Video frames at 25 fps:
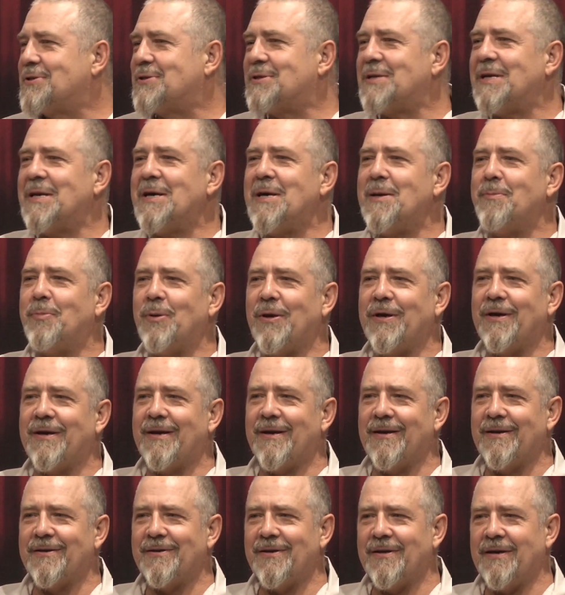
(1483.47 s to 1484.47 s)
sleepy
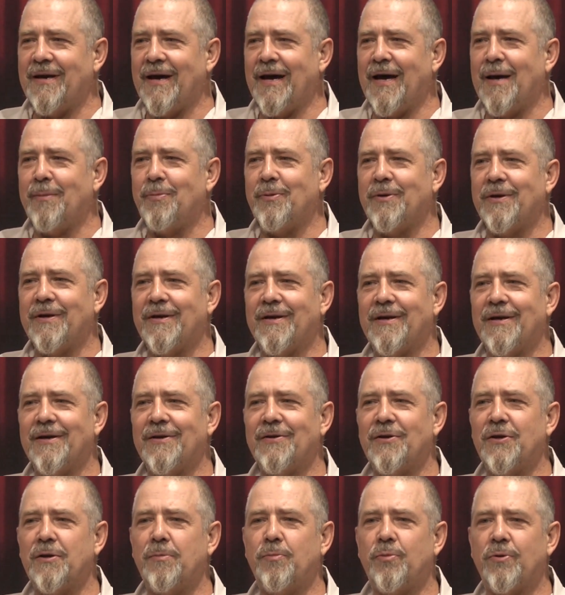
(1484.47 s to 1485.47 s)
kitty, happy
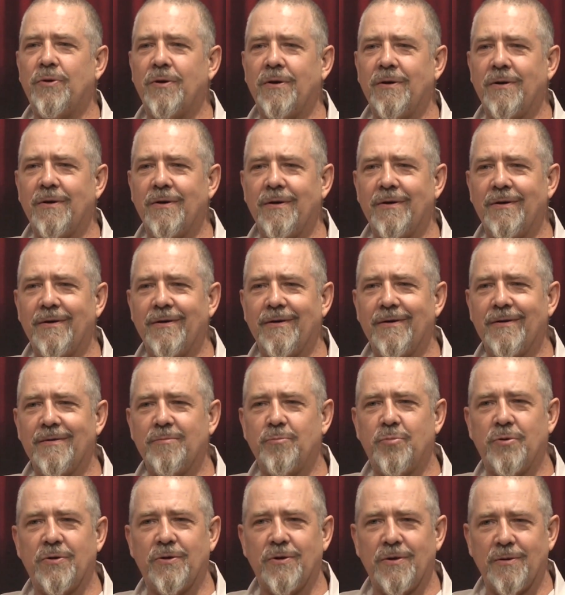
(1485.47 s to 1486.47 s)
kitty, purr,
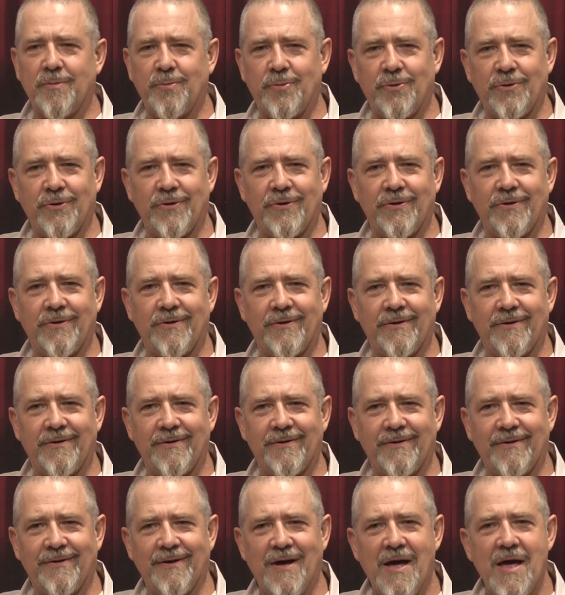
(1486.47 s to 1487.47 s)
purr,
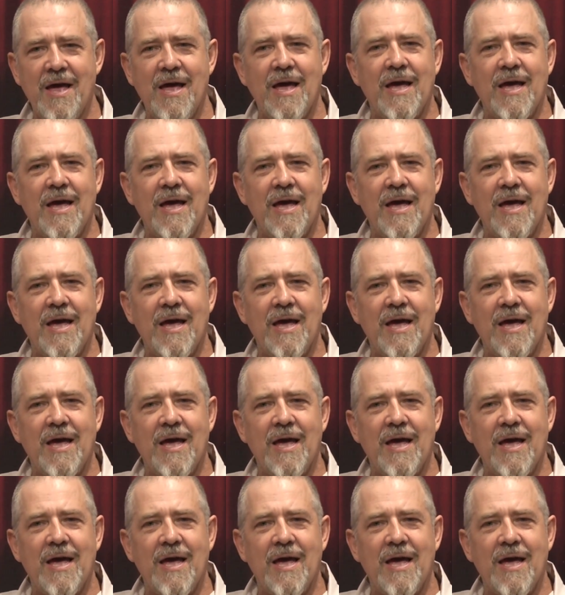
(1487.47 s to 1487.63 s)
purr.